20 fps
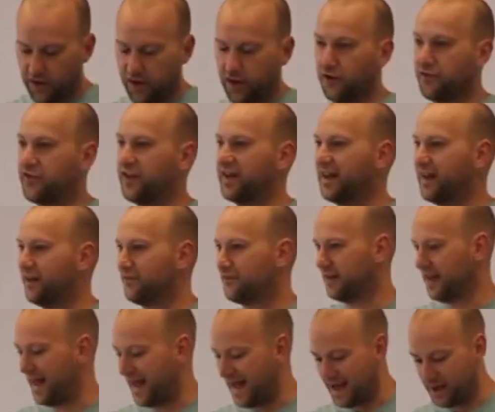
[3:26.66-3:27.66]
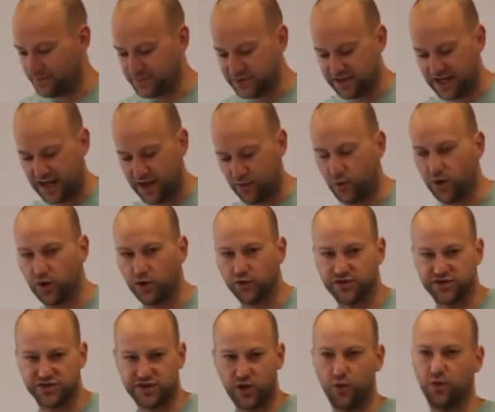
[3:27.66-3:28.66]
of, the, of lambs and how one got
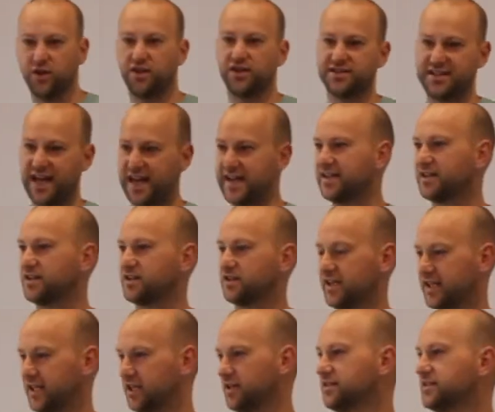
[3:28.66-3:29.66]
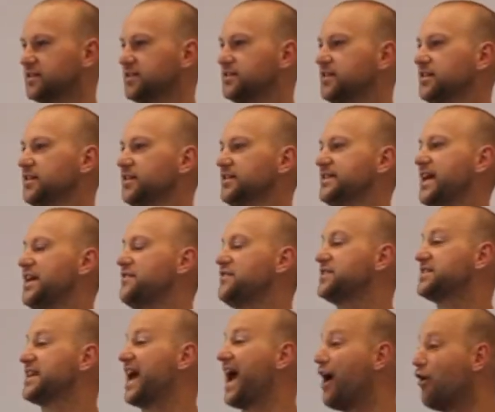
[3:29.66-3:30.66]
stolen and taken and killed. And
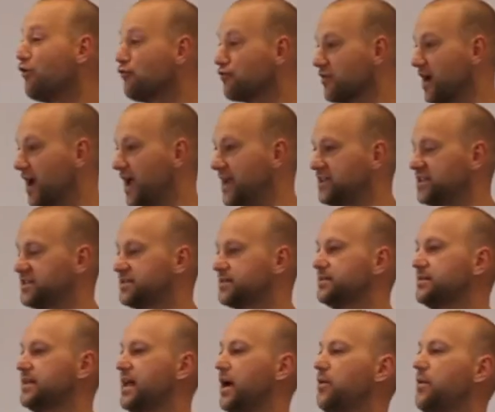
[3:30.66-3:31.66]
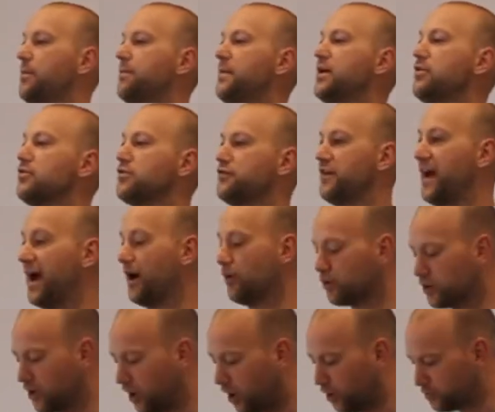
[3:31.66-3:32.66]
David's outrage is now a mirror for how
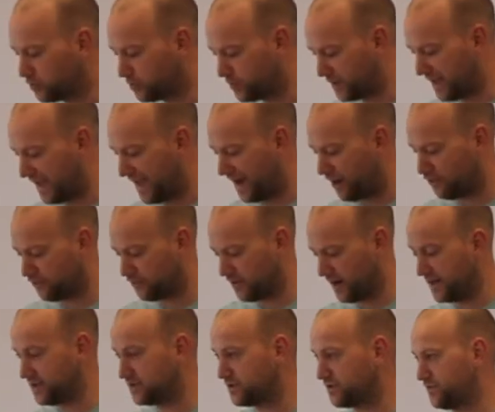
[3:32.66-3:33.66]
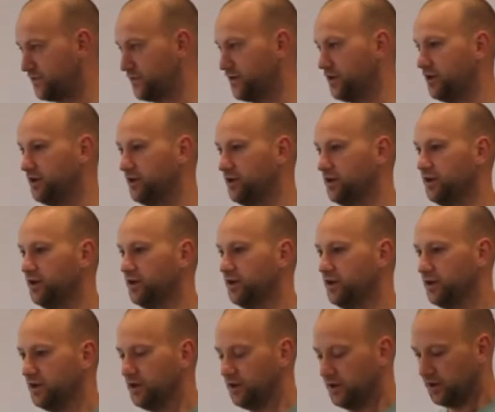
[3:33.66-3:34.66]
God would be outraged for
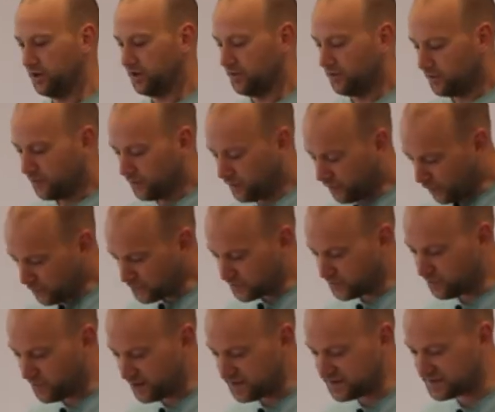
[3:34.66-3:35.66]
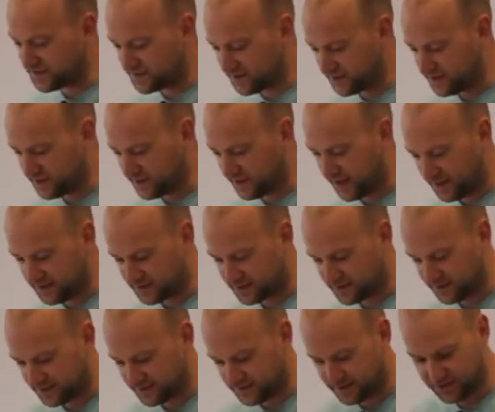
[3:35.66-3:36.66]
those who have been sinned against.
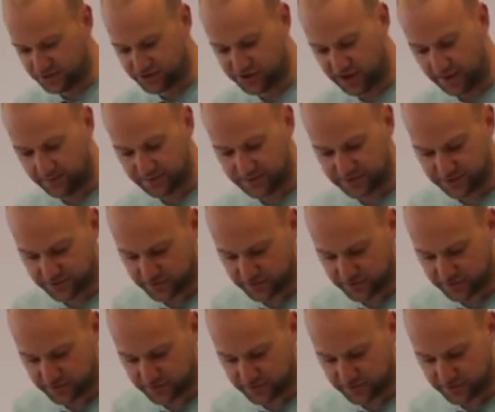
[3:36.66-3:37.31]
And that's in chapter